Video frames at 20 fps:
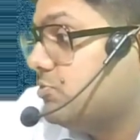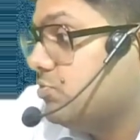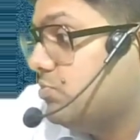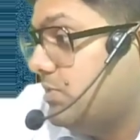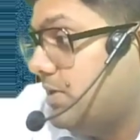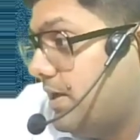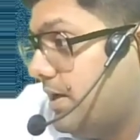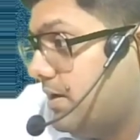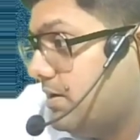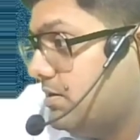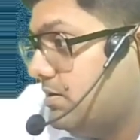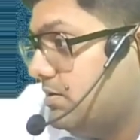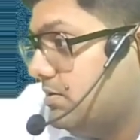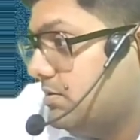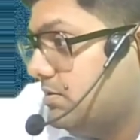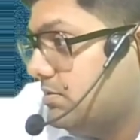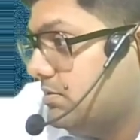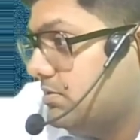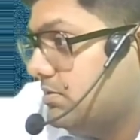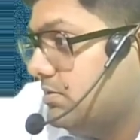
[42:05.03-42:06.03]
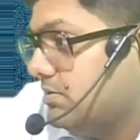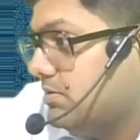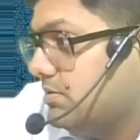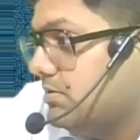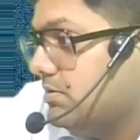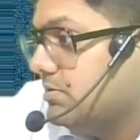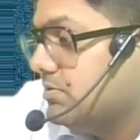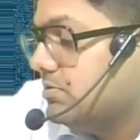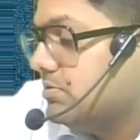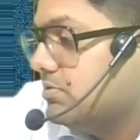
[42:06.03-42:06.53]
2 lakh,
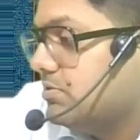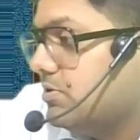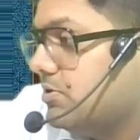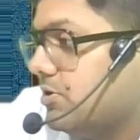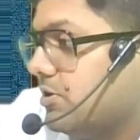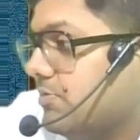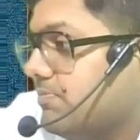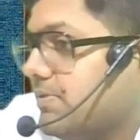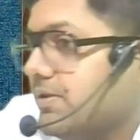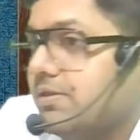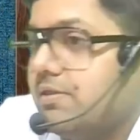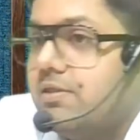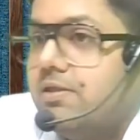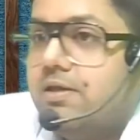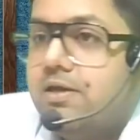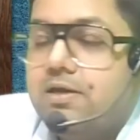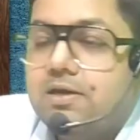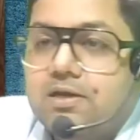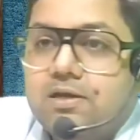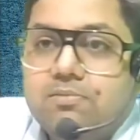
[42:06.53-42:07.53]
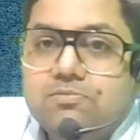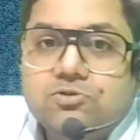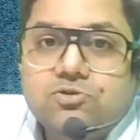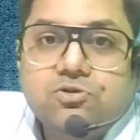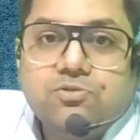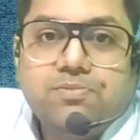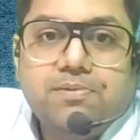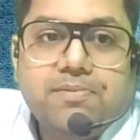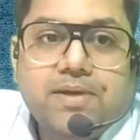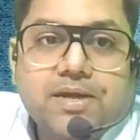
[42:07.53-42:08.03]
so your monthly income
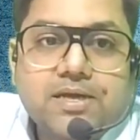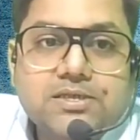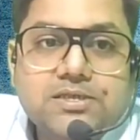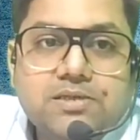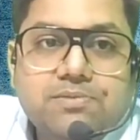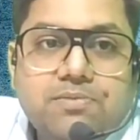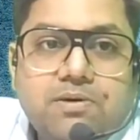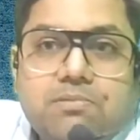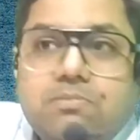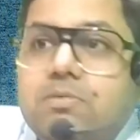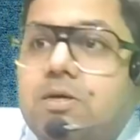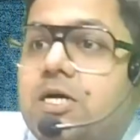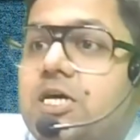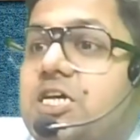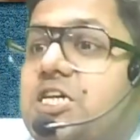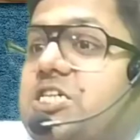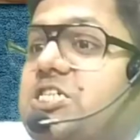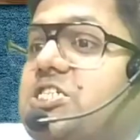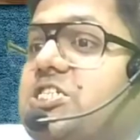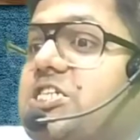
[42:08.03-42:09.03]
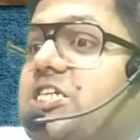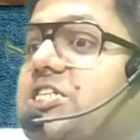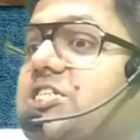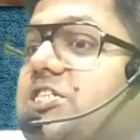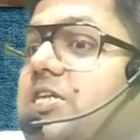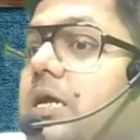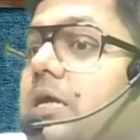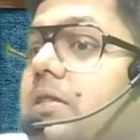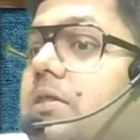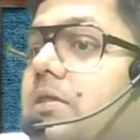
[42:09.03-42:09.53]
should be maximum
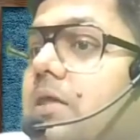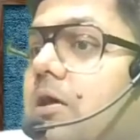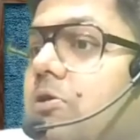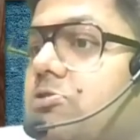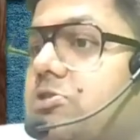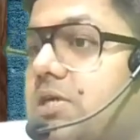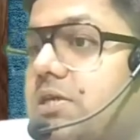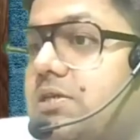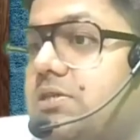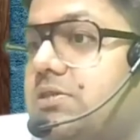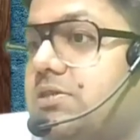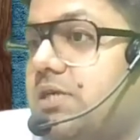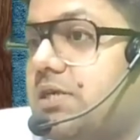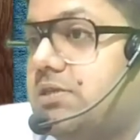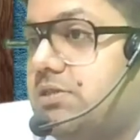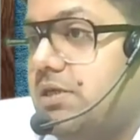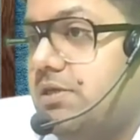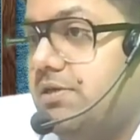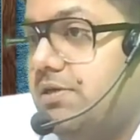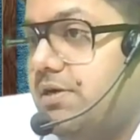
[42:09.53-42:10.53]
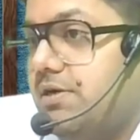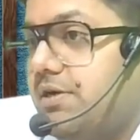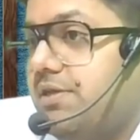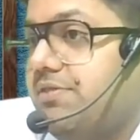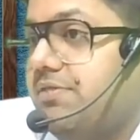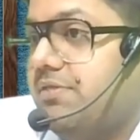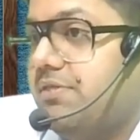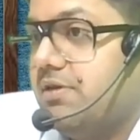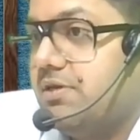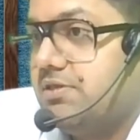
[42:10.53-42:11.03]

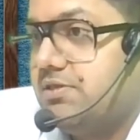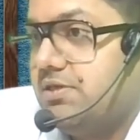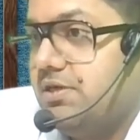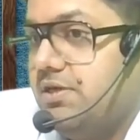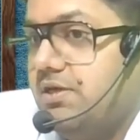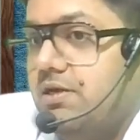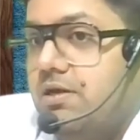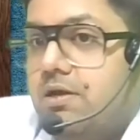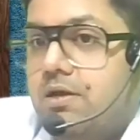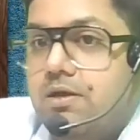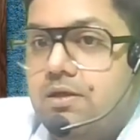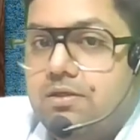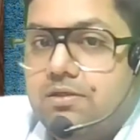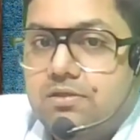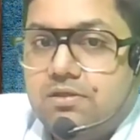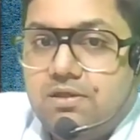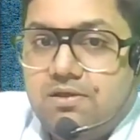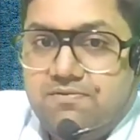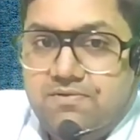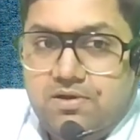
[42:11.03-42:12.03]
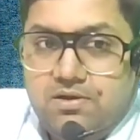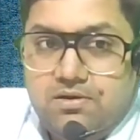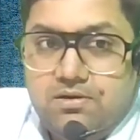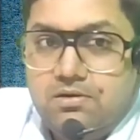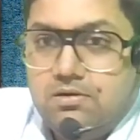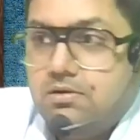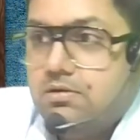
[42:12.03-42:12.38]
16,667.